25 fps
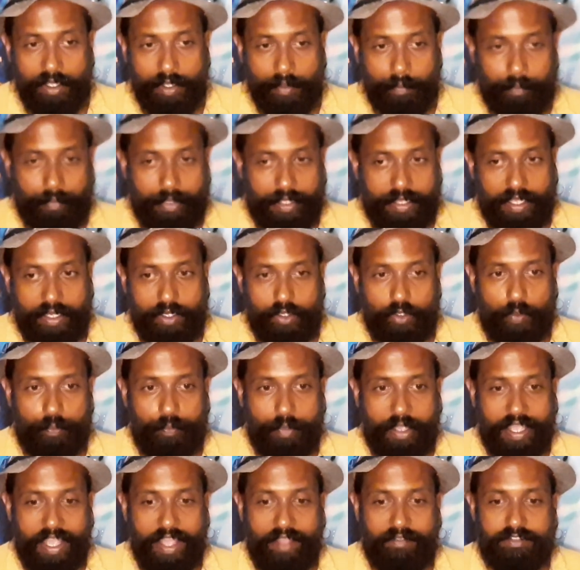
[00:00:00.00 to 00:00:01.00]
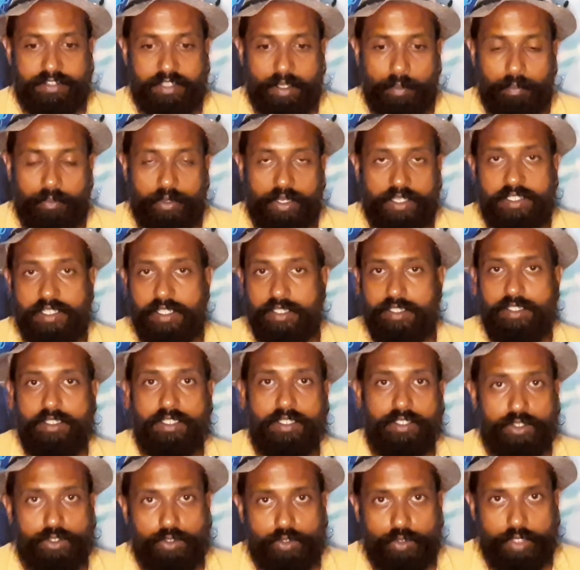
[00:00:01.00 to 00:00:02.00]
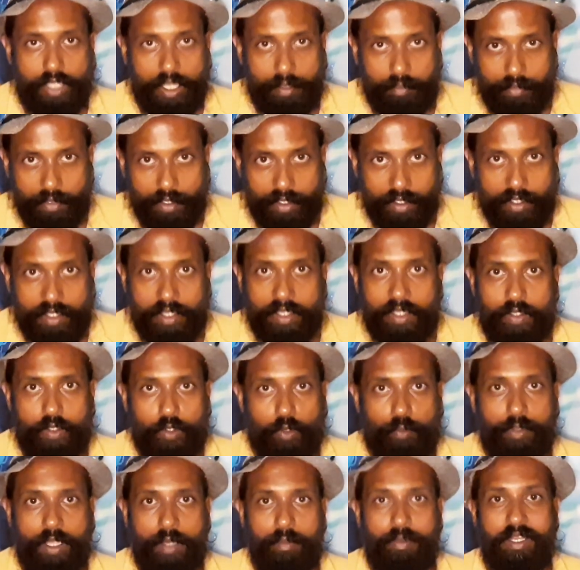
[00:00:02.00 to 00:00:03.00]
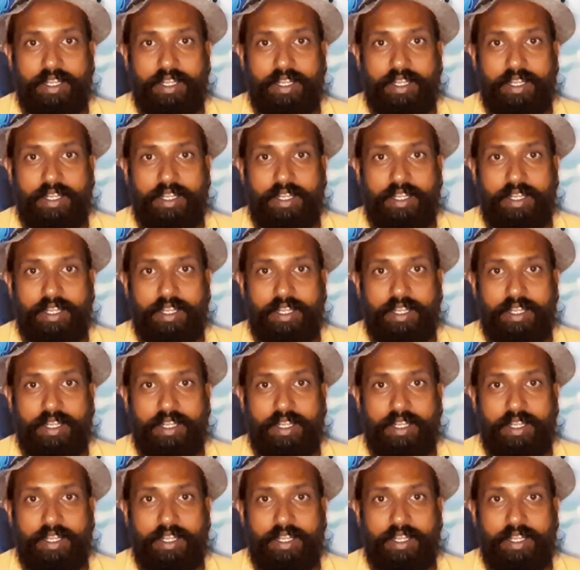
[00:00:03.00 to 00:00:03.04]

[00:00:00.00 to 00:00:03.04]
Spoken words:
but then you may have some resistance to them. You may be